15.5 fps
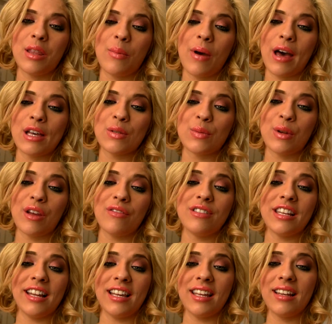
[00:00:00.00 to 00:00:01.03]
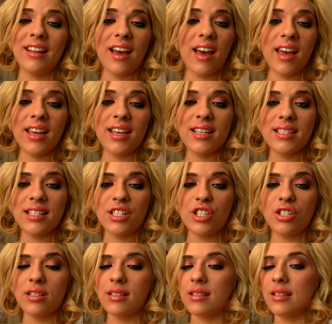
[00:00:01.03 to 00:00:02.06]
in the past when I've dated guys,
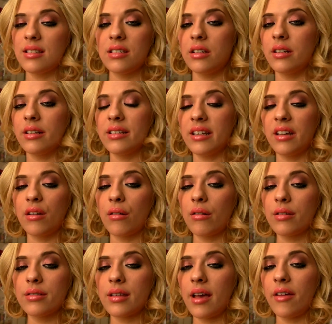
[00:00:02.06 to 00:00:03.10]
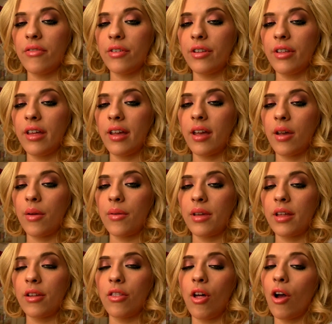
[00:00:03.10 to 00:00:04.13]
it's just easier to date girls. I feel like I would
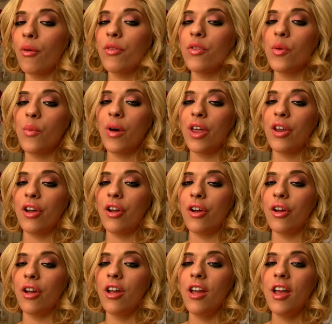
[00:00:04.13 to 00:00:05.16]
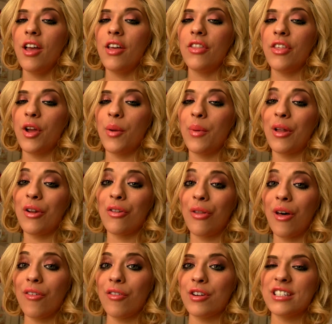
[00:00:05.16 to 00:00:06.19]
get along with them better. They're better
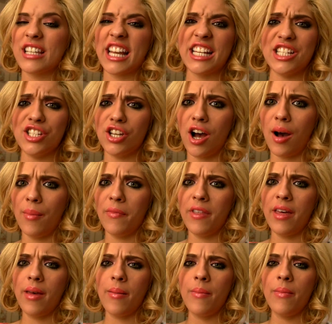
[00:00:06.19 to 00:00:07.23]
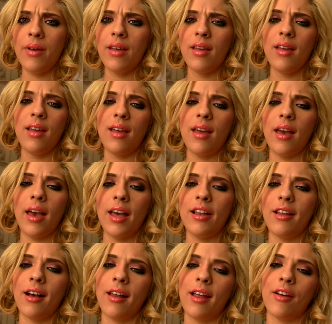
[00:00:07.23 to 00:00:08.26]
lovers. I can dom them and
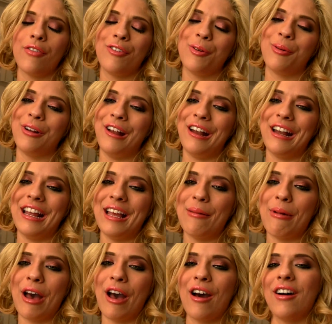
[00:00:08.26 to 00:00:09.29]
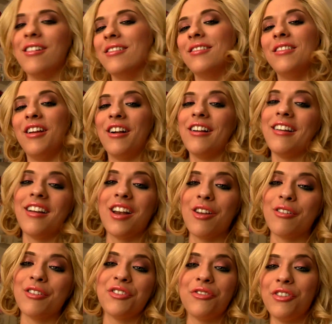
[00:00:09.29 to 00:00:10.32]
not have to worry about hurting
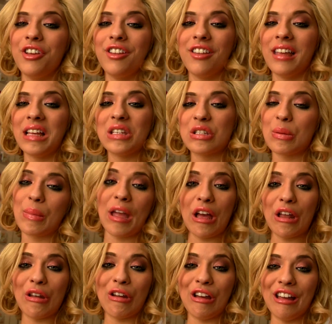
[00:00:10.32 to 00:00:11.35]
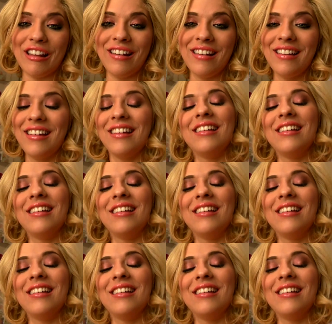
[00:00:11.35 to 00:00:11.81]
anyone's feelings or manhood.